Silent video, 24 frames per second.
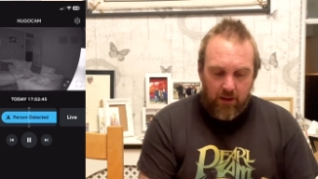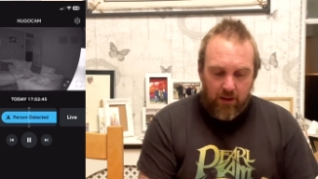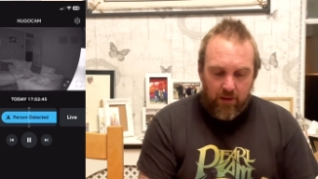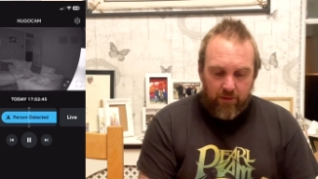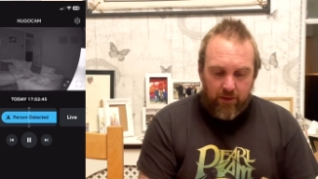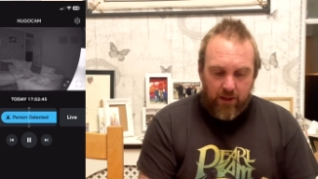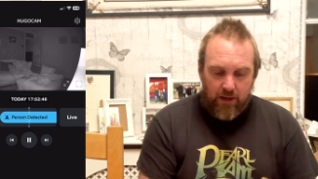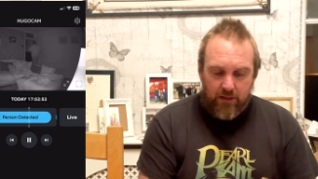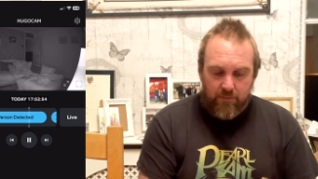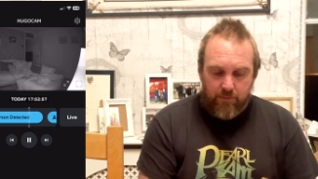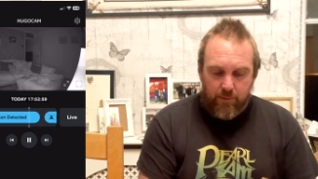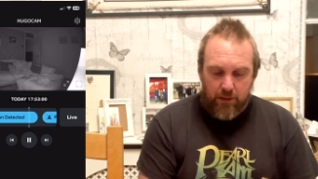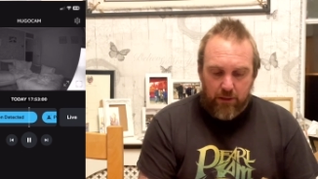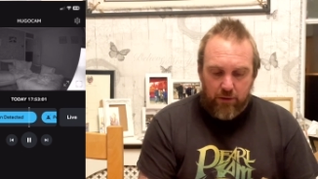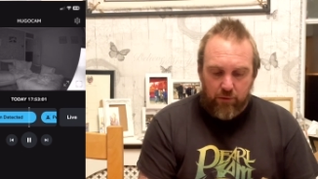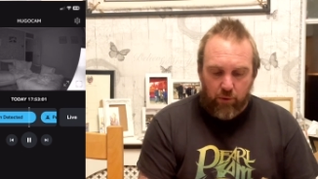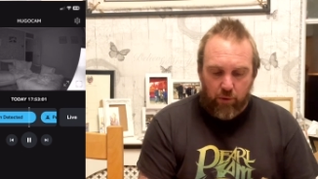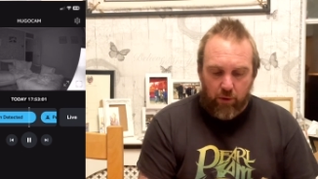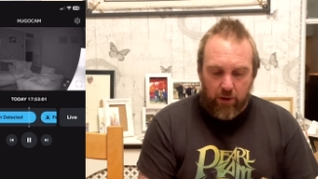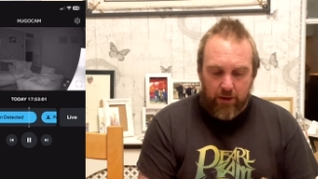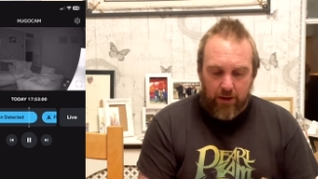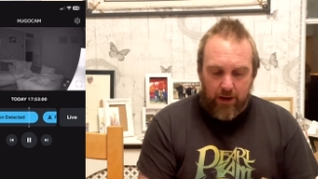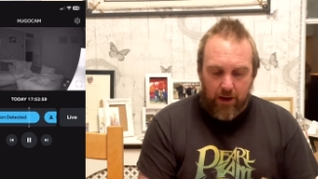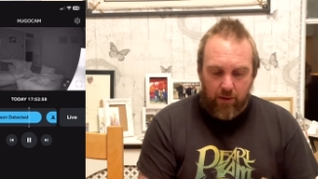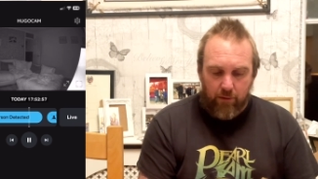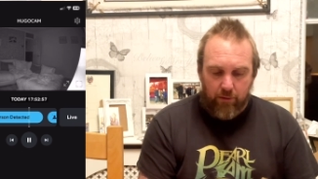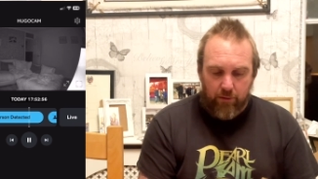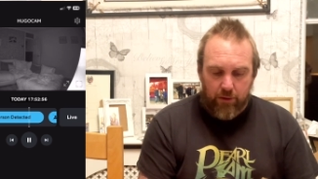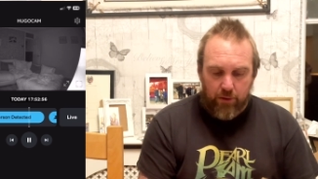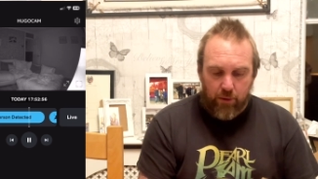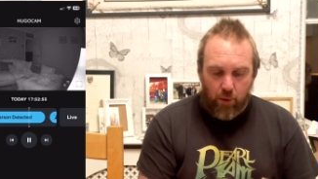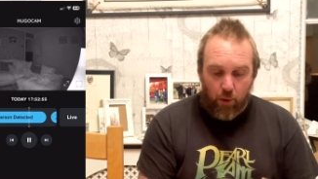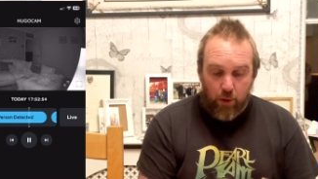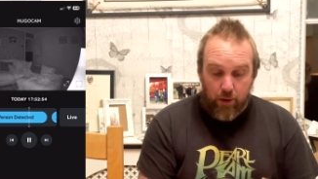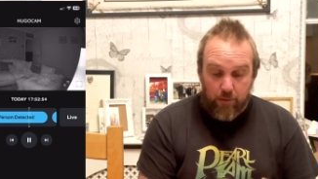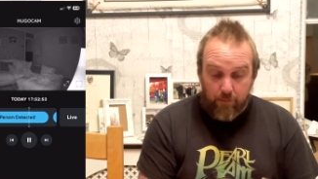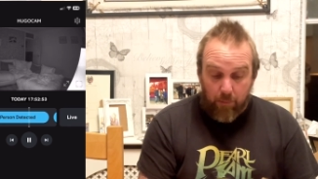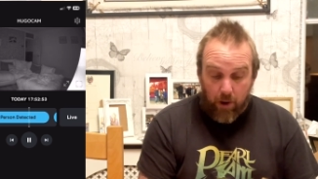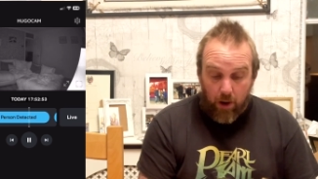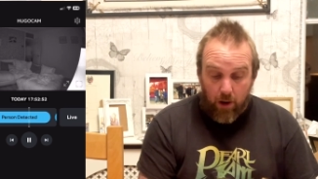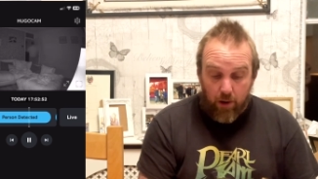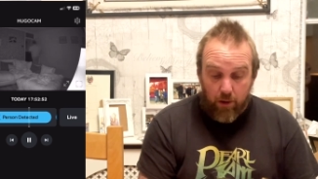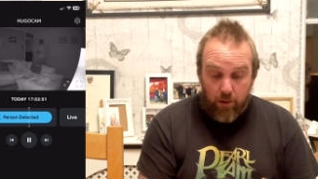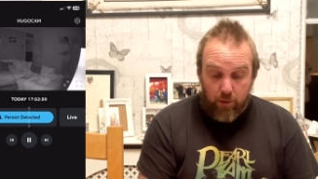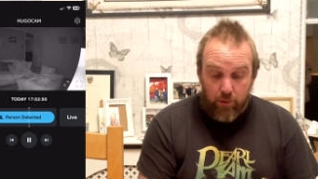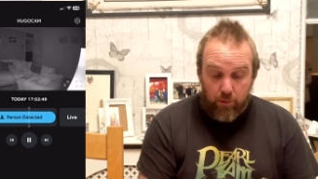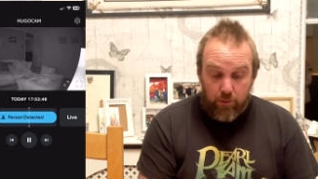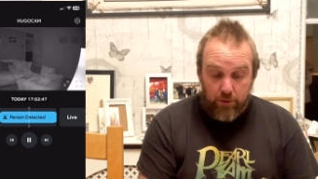That's me trying out the night
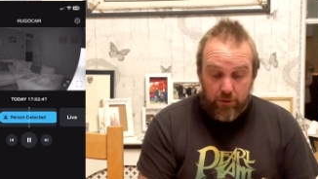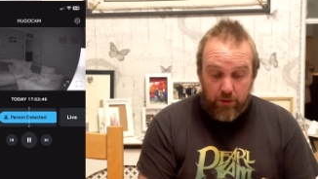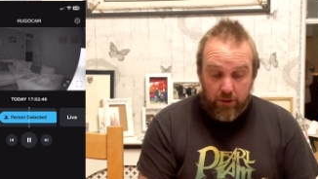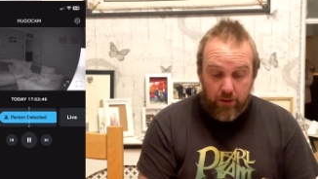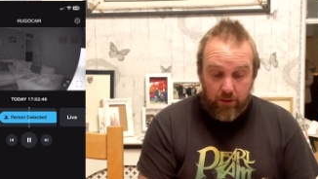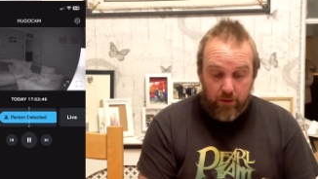mode,